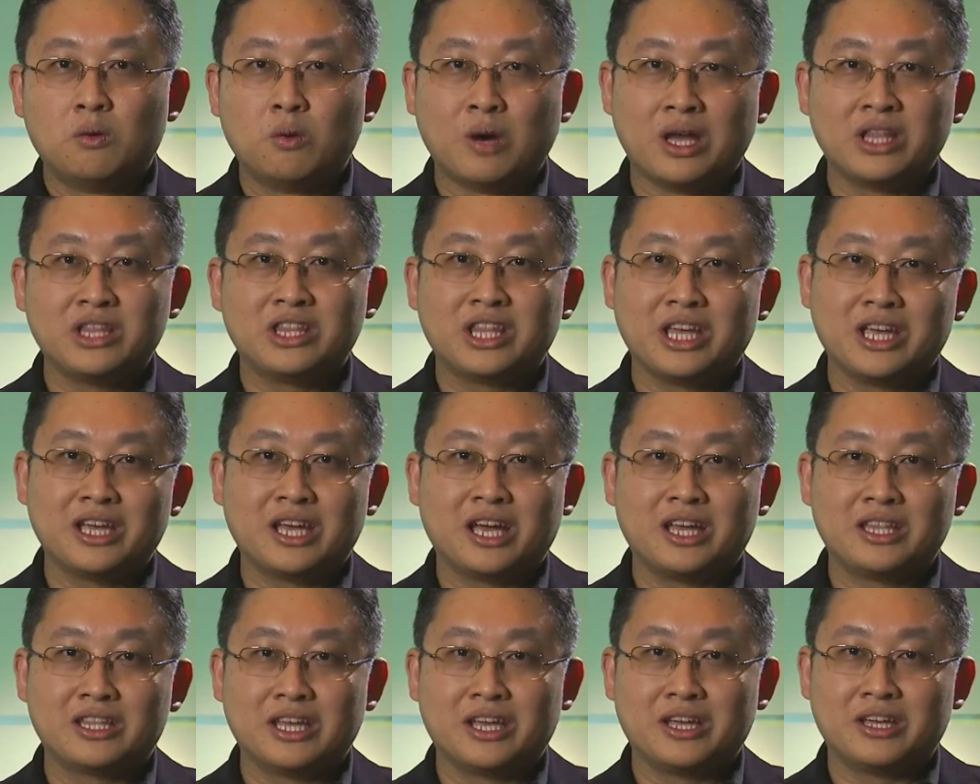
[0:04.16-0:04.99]
One
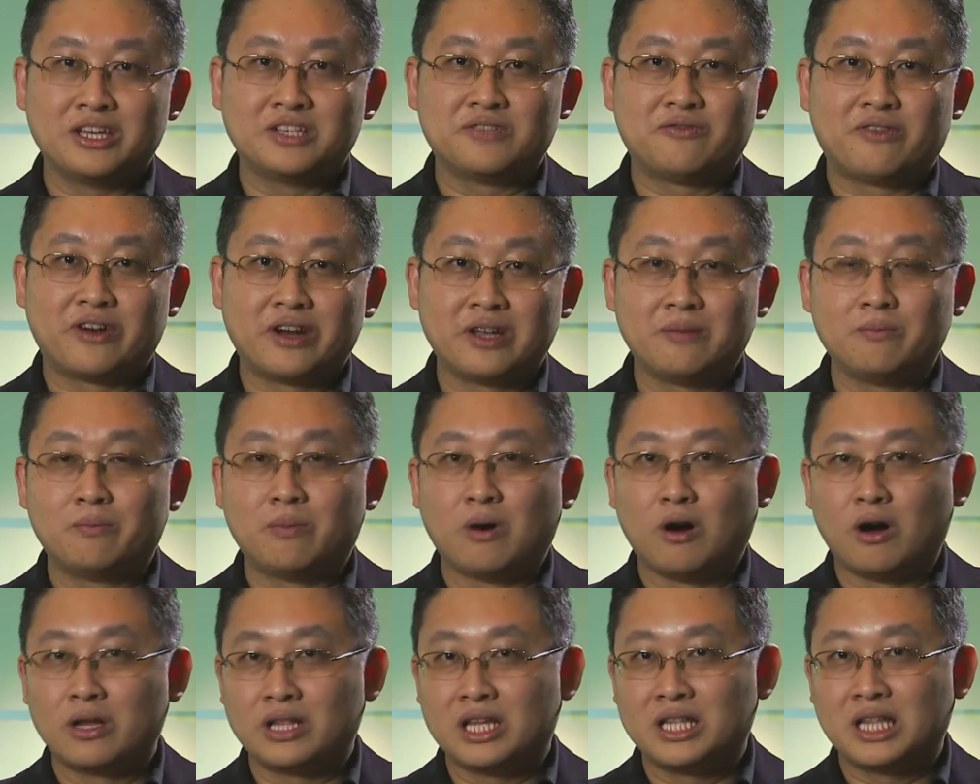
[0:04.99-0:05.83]
thing I think is very
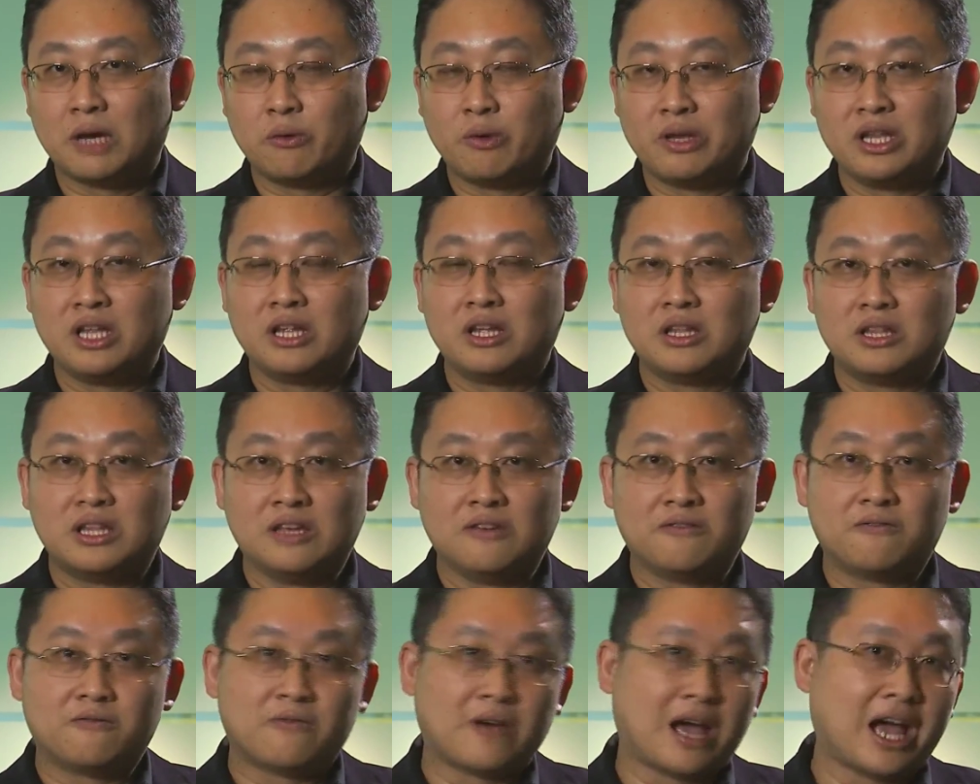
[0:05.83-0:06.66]
important that we need to
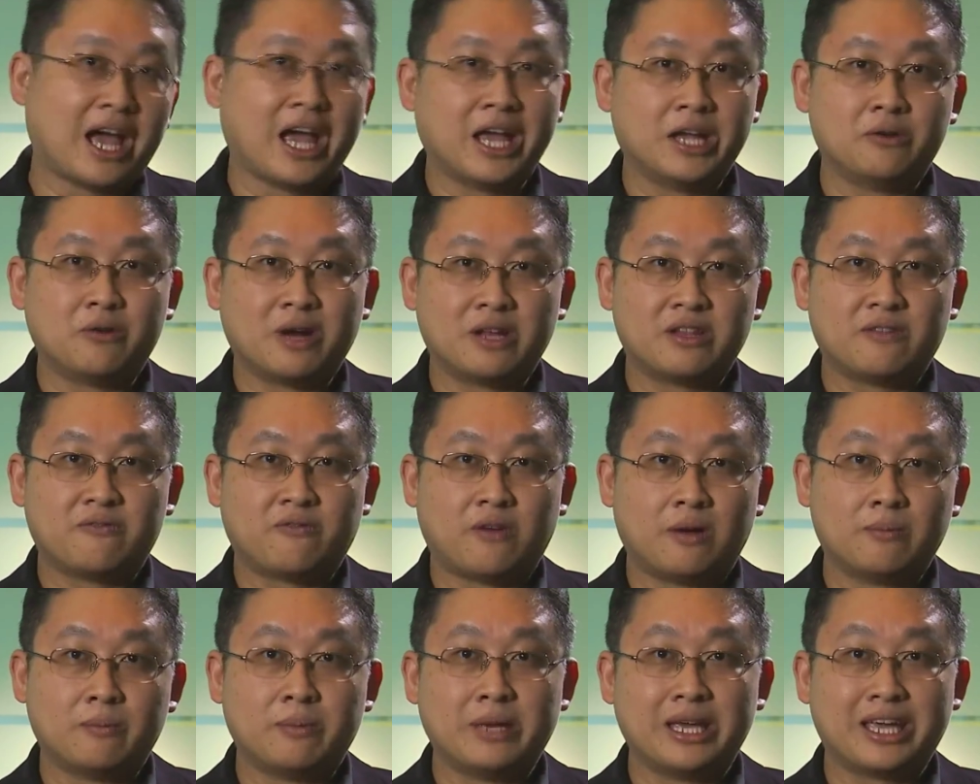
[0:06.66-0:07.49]
define
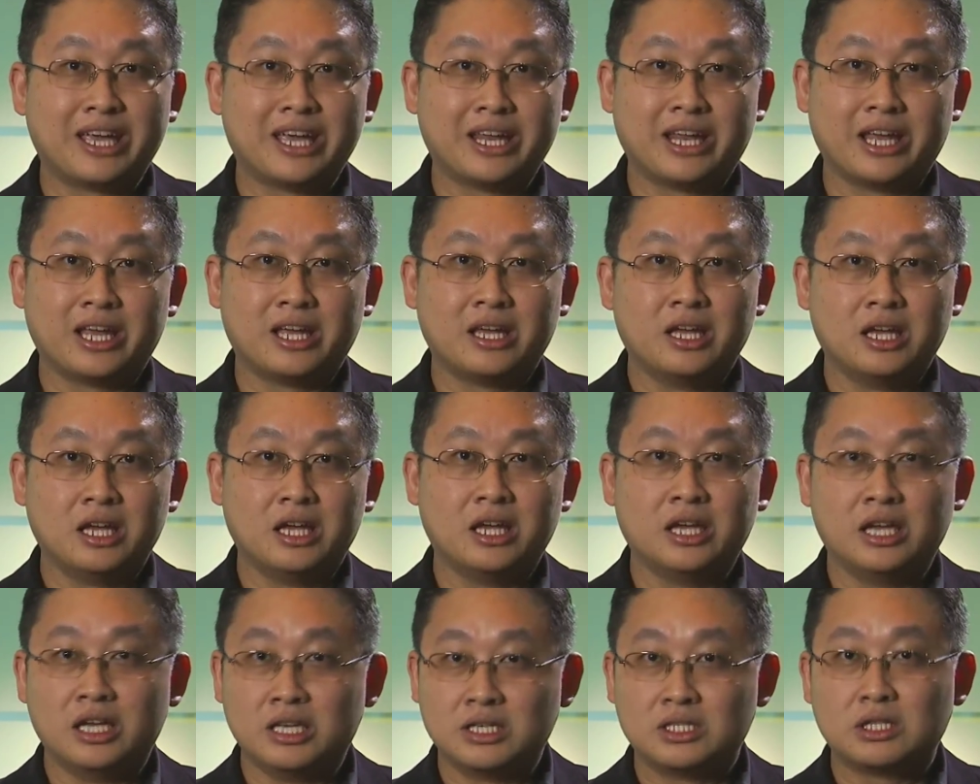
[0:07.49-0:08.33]
right from the beginning
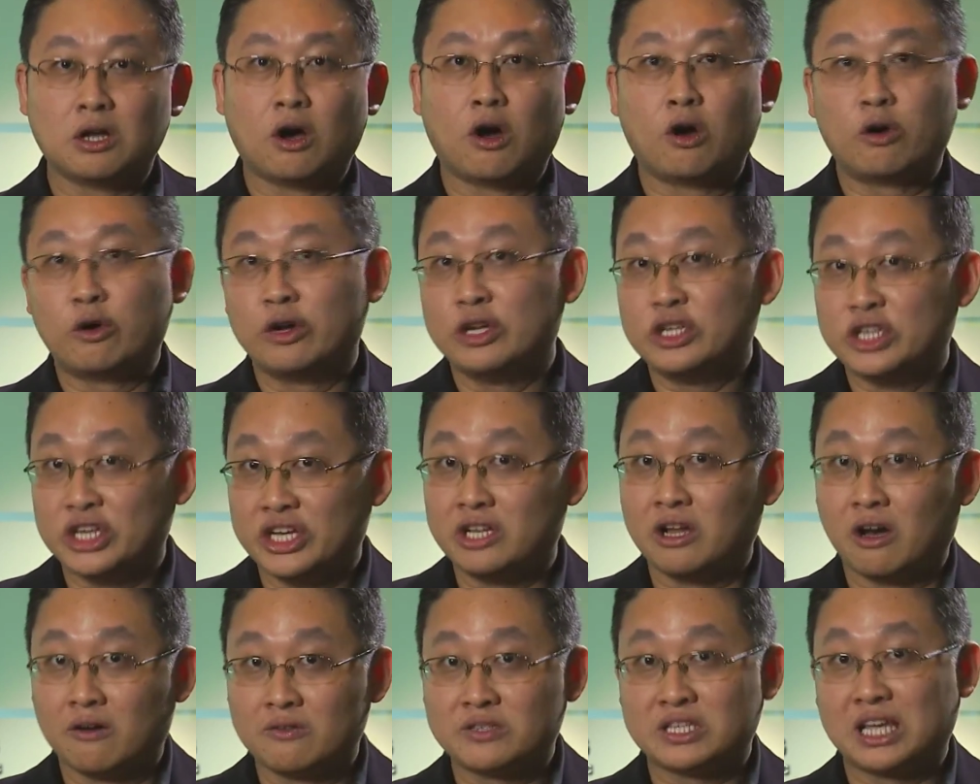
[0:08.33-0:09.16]
is the
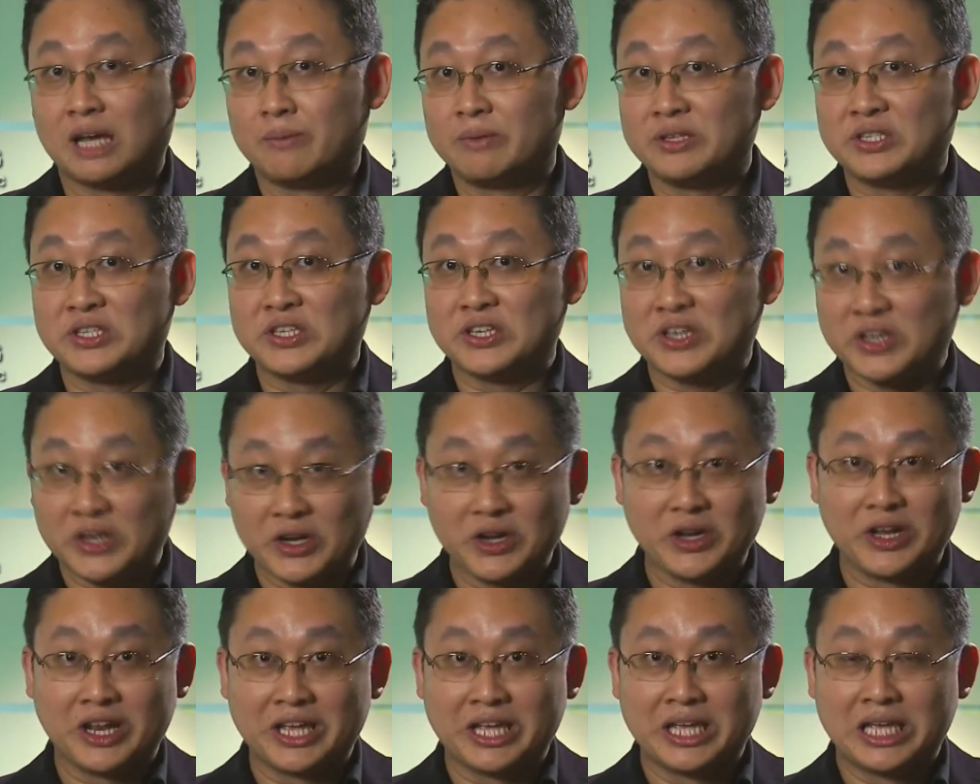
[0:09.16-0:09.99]
origin of
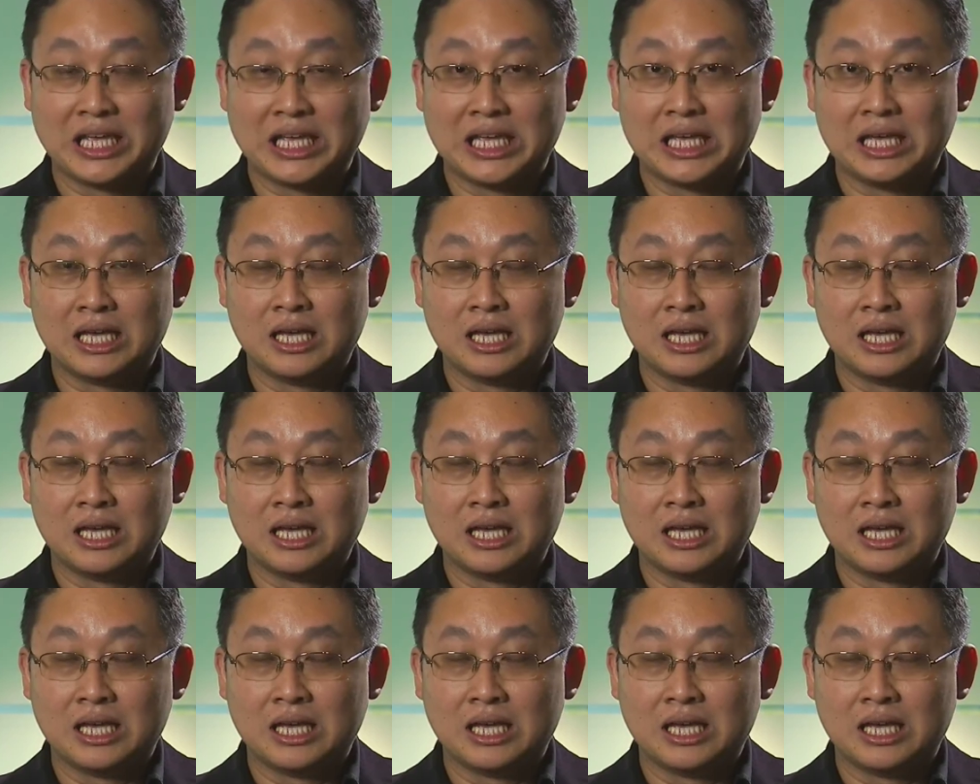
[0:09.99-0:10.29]
cybersecurity.